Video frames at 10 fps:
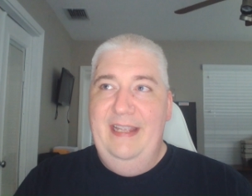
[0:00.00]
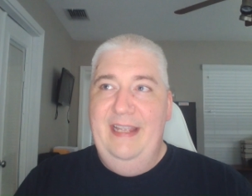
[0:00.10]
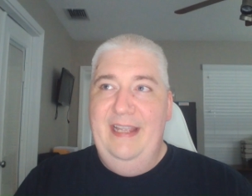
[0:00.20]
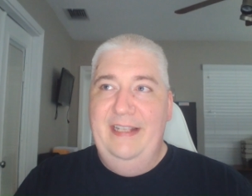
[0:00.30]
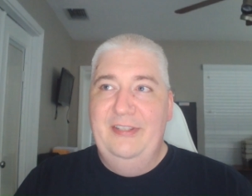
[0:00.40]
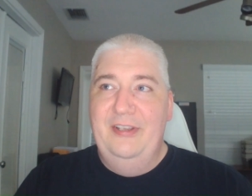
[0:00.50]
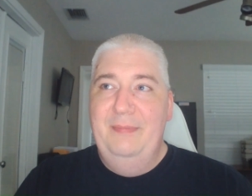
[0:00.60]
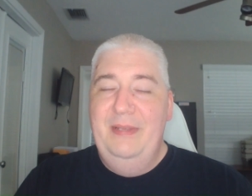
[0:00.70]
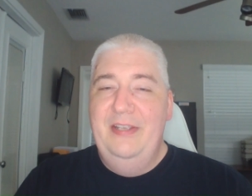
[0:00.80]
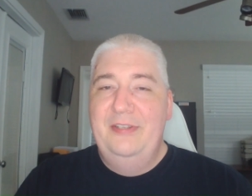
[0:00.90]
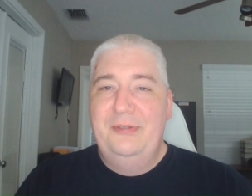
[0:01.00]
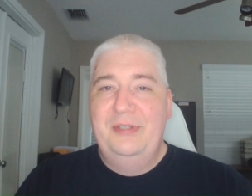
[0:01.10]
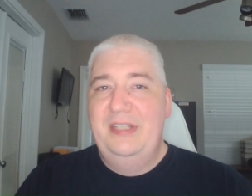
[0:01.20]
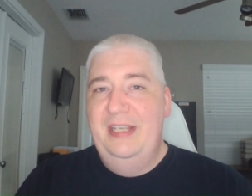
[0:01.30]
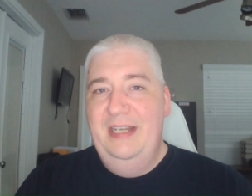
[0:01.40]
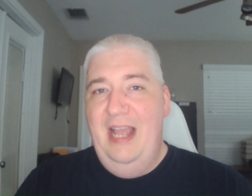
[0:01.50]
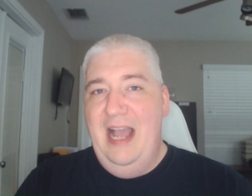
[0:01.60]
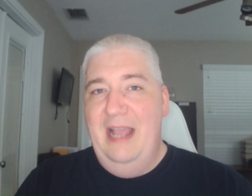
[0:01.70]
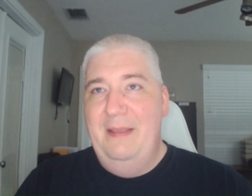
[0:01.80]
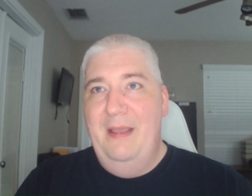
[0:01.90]
It's going to be interesting.
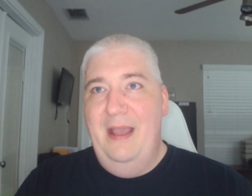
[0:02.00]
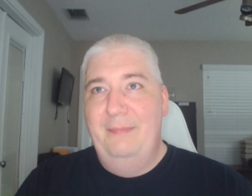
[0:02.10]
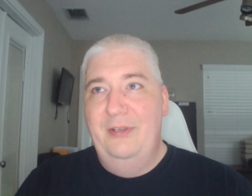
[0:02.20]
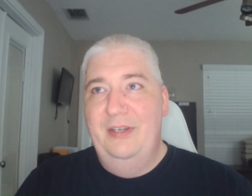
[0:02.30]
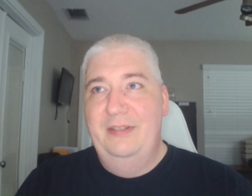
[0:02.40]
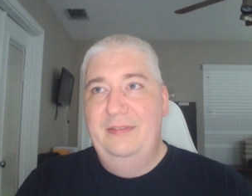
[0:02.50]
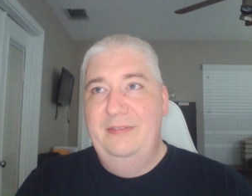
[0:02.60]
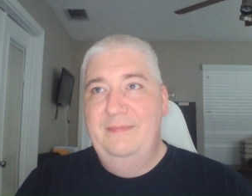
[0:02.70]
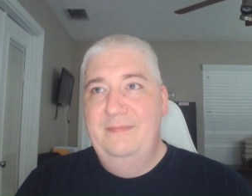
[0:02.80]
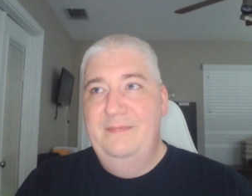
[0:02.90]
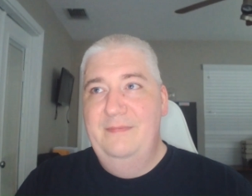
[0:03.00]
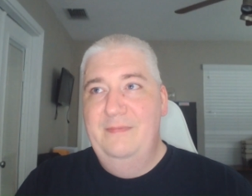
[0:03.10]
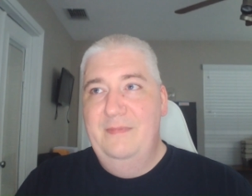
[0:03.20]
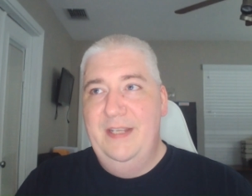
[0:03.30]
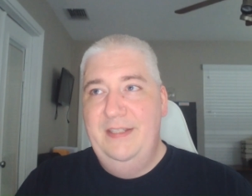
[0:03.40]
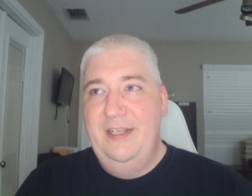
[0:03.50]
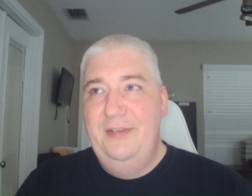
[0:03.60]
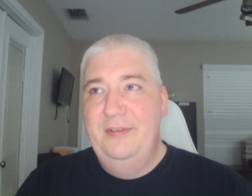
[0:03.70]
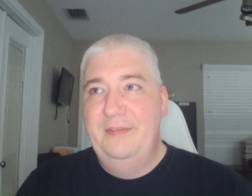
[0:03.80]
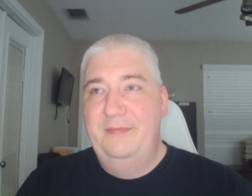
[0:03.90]
I, I'm going to
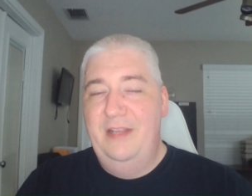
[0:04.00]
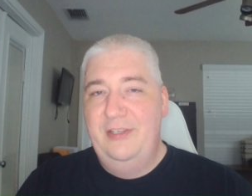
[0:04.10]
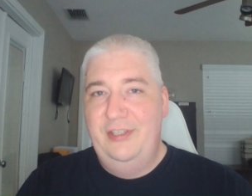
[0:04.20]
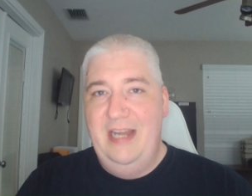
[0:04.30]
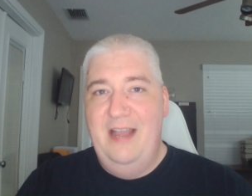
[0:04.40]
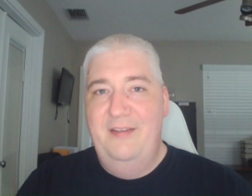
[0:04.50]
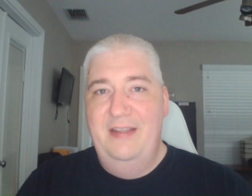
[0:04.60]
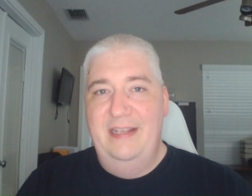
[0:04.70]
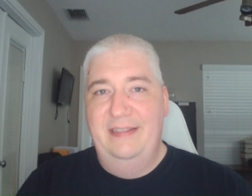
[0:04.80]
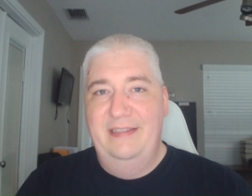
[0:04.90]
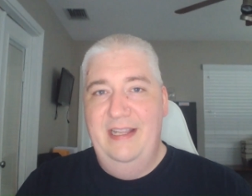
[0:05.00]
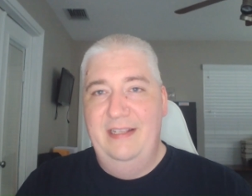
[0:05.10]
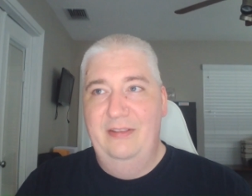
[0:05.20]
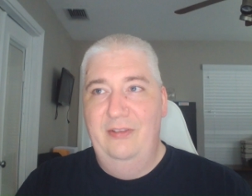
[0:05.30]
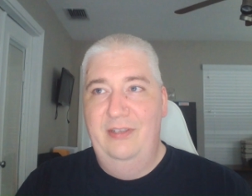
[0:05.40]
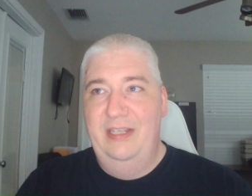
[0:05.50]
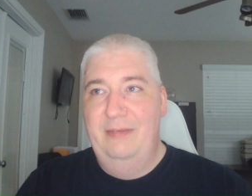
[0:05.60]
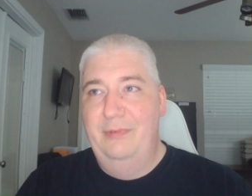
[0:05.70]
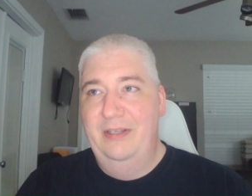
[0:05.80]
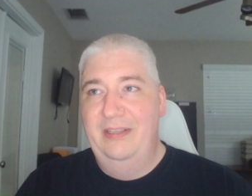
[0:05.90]
continue to flesh it out and, and look
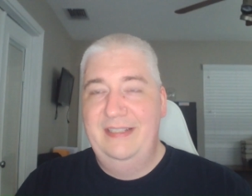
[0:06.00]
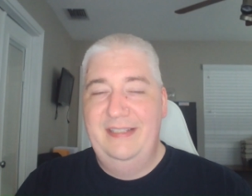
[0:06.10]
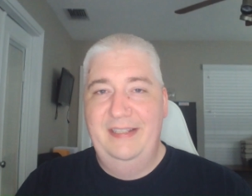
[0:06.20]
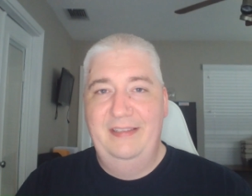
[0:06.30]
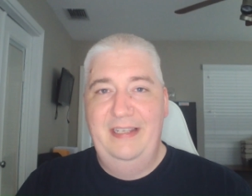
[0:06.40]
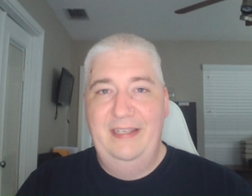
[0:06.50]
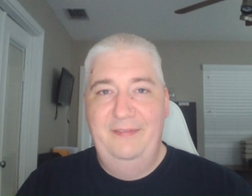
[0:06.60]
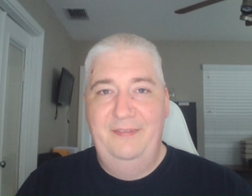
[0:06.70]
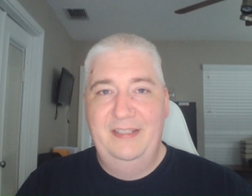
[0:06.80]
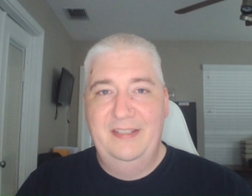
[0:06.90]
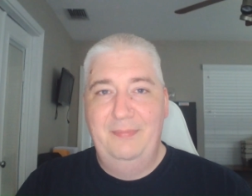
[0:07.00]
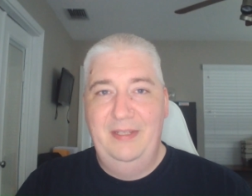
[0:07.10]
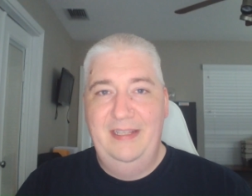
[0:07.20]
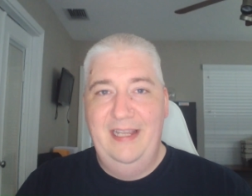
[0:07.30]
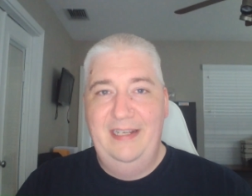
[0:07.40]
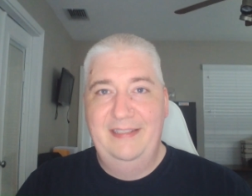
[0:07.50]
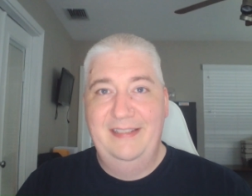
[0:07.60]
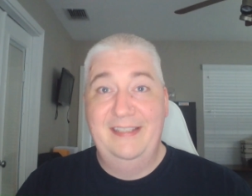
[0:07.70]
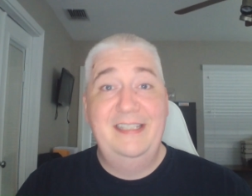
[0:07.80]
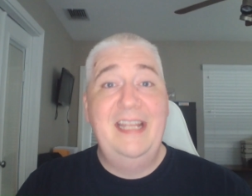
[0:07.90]
at realistically if it's something that is
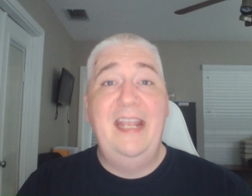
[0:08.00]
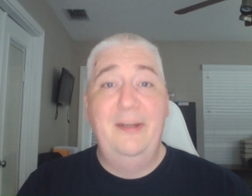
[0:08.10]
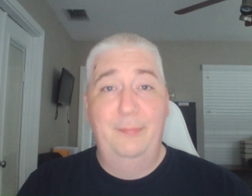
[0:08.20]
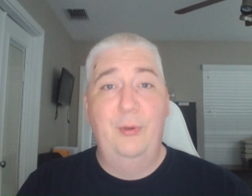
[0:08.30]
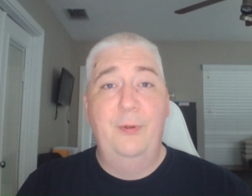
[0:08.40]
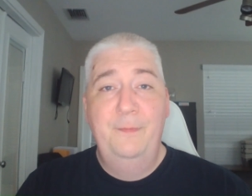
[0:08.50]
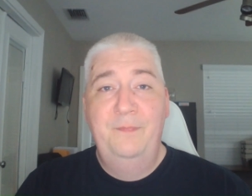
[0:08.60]
sustainable